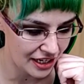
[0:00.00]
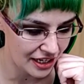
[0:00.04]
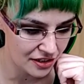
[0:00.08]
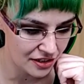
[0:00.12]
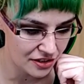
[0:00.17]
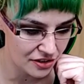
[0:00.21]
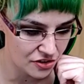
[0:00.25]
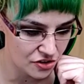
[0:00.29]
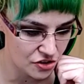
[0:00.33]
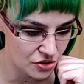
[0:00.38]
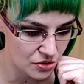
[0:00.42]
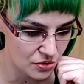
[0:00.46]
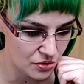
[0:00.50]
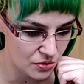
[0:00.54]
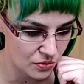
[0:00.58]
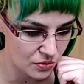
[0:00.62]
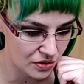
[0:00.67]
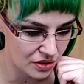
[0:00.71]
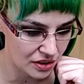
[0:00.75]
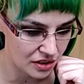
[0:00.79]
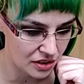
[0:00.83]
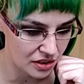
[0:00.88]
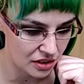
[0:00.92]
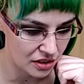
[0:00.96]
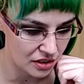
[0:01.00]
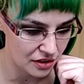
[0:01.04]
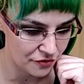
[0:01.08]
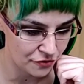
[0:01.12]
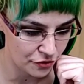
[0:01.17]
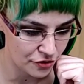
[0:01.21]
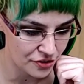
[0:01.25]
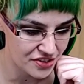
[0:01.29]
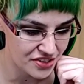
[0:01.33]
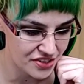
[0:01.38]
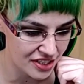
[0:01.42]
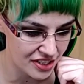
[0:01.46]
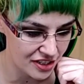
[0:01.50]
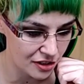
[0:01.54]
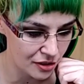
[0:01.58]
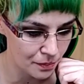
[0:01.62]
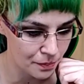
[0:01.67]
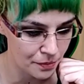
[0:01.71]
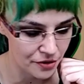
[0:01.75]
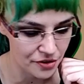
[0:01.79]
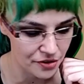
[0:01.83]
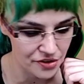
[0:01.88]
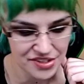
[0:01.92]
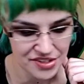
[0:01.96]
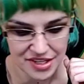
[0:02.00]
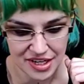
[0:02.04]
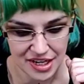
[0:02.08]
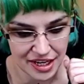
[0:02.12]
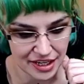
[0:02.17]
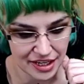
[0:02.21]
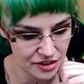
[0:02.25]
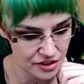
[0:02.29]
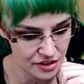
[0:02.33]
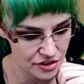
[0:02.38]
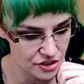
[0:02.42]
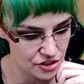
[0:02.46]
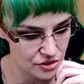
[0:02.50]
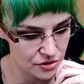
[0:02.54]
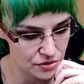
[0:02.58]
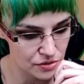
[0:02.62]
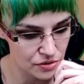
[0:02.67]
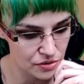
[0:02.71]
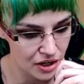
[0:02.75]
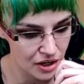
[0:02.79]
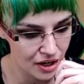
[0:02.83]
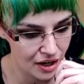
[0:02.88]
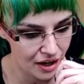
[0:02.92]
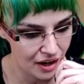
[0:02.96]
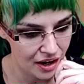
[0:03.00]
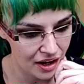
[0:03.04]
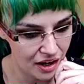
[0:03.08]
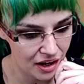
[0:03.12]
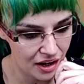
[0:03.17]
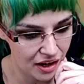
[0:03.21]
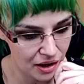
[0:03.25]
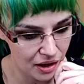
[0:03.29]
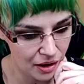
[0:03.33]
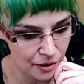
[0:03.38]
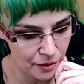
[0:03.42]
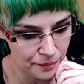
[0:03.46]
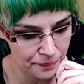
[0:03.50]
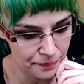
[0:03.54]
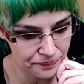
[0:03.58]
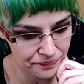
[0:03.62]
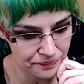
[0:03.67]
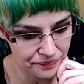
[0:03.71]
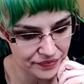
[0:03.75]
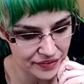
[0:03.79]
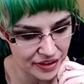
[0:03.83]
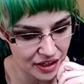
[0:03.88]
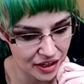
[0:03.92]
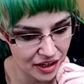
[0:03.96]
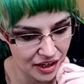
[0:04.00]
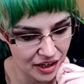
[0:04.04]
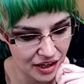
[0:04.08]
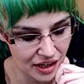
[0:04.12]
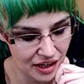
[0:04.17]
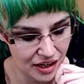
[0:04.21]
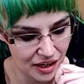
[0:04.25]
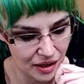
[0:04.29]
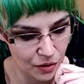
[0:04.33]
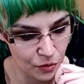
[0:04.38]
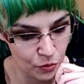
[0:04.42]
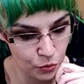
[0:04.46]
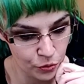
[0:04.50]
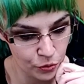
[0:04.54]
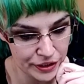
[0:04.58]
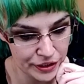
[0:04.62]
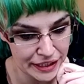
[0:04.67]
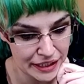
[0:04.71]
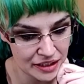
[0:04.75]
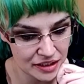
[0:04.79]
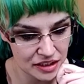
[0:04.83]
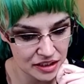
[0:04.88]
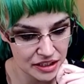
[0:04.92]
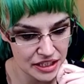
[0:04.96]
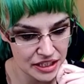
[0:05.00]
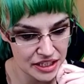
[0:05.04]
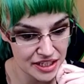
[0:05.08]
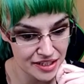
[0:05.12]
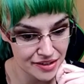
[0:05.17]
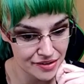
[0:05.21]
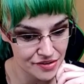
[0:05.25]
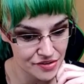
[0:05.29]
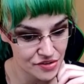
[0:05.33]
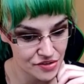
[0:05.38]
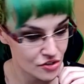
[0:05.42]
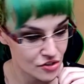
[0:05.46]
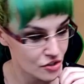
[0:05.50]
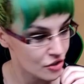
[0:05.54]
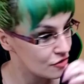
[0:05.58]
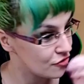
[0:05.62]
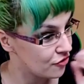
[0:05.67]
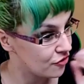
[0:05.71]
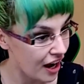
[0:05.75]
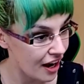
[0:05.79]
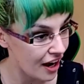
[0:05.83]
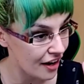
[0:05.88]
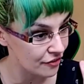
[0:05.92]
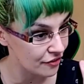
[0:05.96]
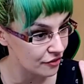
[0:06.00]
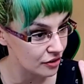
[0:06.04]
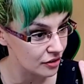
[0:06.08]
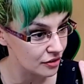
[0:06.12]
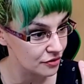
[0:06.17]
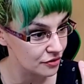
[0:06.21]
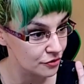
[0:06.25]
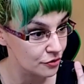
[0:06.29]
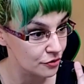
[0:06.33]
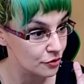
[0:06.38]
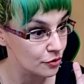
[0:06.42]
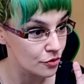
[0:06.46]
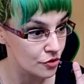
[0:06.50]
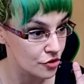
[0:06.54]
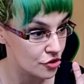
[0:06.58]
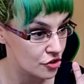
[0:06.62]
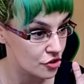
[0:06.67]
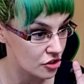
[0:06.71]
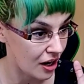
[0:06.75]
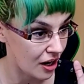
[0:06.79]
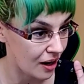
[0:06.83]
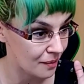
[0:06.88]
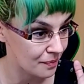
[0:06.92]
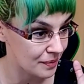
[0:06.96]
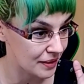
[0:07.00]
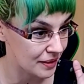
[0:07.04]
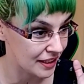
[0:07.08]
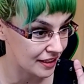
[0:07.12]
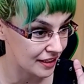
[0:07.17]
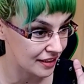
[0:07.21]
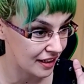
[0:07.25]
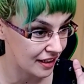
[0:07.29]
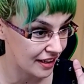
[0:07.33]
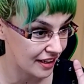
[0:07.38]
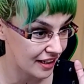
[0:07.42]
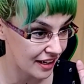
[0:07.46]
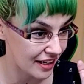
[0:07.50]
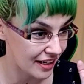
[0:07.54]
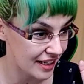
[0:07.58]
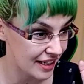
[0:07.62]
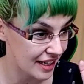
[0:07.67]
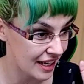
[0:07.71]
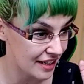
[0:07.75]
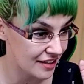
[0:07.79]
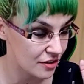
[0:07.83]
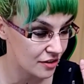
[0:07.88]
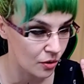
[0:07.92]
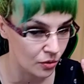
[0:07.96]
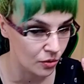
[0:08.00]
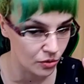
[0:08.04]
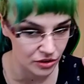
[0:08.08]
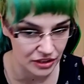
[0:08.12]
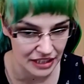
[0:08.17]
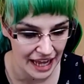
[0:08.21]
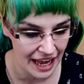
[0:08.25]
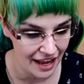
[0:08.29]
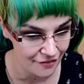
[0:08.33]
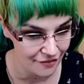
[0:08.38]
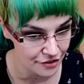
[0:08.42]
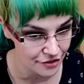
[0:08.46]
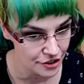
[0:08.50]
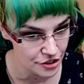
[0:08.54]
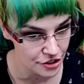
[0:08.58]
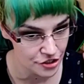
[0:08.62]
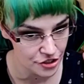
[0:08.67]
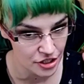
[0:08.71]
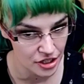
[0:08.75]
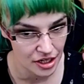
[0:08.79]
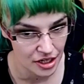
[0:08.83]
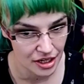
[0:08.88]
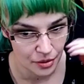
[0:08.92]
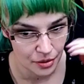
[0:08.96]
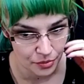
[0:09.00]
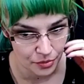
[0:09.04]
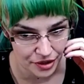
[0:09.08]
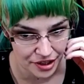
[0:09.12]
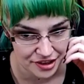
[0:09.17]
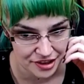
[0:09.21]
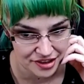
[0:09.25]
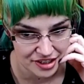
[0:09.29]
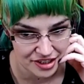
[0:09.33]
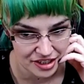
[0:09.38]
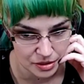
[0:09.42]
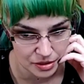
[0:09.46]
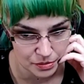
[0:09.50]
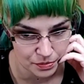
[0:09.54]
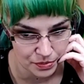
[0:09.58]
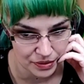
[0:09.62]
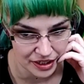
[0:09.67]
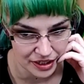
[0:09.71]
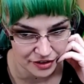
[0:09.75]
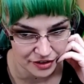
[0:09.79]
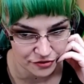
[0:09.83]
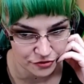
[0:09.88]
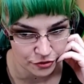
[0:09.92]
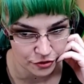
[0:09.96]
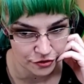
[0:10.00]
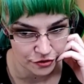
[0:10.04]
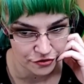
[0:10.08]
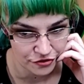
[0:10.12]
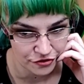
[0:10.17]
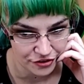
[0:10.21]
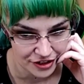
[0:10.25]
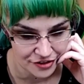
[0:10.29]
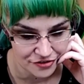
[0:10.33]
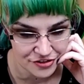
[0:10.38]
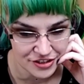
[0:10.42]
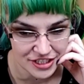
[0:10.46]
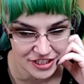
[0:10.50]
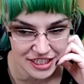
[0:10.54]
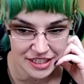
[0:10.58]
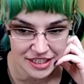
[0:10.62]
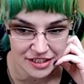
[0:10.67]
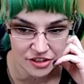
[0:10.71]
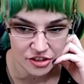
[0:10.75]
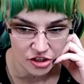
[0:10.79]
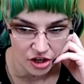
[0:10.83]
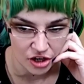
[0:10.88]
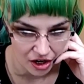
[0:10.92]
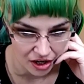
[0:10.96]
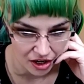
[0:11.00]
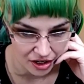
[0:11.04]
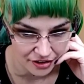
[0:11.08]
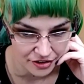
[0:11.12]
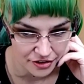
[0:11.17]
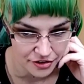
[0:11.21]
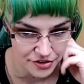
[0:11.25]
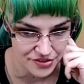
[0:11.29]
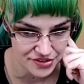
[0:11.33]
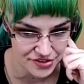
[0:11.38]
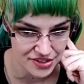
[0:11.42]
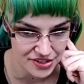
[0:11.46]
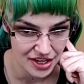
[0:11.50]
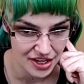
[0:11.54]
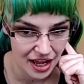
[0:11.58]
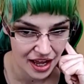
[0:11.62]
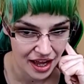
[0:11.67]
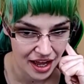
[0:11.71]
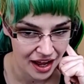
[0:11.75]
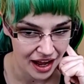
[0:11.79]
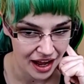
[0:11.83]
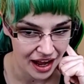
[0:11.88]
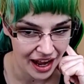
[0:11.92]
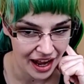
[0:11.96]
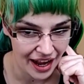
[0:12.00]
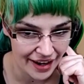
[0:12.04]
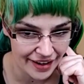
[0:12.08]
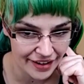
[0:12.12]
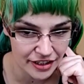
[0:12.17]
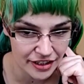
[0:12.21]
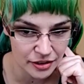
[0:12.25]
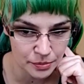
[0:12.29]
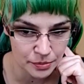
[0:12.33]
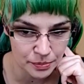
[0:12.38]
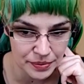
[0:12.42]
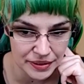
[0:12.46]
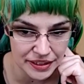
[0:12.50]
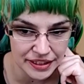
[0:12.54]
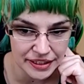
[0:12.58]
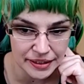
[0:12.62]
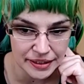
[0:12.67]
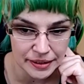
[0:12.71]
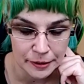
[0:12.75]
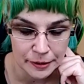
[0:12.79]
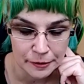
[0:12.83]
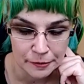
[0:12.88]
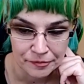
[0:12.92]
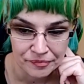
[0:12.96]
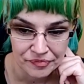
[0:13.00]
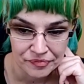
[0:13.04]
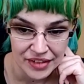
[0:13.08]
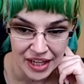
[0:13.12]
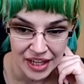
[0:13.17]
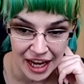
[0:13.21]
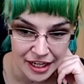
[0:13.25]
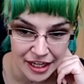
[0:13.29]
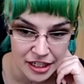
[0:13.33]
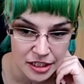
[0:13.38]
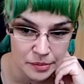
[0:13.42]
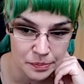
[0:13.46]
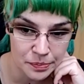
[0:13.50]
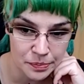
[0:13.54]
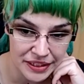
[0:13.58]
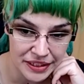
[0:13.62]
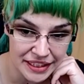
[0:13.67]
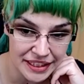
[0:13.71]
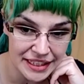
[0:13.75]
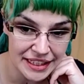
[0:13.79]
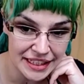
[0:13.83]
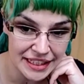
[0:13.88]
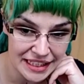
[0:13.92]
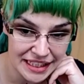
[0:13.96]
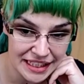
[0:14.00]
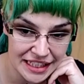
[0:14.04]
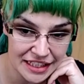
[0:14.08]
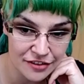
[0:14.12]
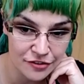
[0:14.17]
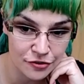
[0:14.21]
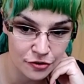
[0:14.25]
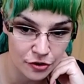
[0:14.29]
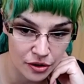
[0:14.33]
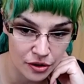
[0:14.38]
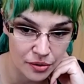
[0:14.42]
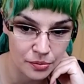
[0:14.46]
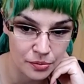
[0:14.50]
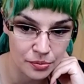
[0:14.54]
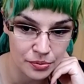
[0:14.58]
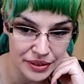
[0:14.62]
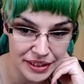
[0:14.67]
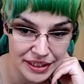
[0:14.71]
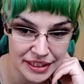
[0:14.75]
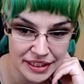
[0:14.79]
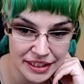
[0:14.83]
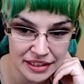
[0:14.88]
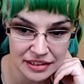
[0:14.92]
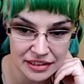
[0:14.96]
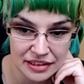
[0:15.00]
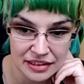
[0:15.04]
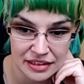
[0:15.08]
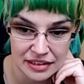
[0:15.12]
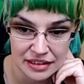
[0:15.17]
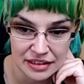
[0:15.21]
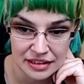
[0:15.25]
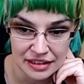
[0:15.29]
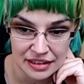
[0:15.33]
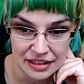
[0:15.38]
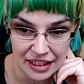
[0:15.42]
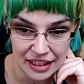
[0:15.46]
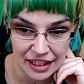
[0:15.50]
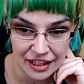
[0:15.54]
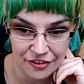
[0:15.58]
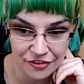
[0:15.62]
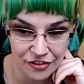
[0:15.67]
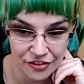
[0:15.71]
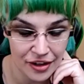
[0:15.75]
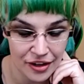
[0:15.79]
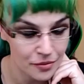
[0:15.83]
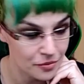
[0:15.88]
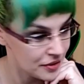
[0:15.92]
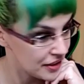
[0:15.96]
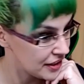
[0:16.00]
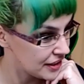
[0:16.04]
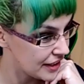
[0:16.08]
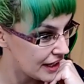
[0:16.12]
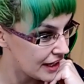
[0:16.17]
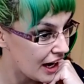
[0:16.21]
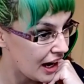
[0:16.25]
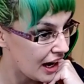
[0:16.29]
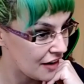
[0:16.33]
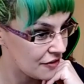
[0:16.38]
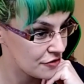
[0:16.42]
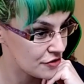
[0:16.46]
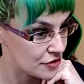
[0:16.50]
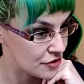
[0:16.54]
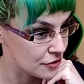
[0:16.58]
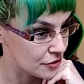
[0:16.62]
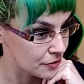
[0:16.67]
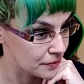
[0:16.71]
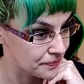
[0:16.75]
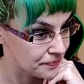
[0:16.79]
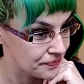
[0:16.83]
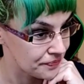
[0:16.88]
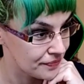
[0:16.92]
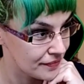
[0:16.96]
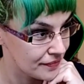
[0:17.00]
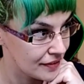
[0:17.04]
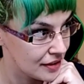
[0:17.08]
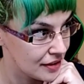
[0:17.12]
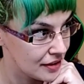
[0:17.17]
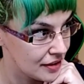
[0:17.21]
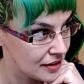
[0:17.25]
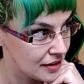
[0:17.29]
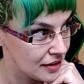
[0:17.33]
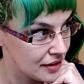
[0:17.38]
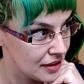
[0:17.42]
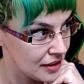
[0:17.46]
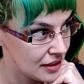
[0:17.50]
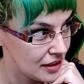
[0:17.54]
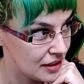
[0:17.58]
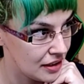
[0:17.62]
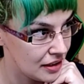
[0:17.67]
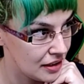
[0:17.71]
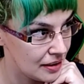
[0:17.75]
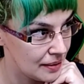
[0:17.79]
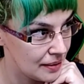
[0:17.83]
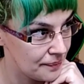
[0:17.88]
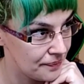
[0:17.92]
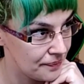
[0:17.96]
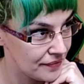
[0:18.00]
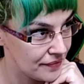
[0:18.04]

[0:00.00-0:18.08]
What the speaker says: do, for a single person, I could do a weekly survival food shopping. Like I can't go lavish with it, but for $15 I could be I could be eating for a week if I really have to. That